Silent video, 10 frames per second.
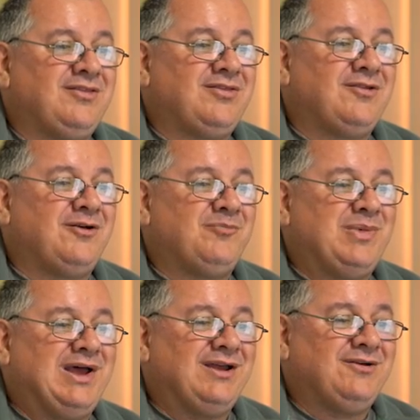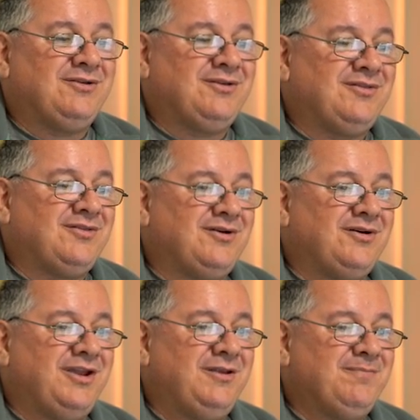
stop, park on the side.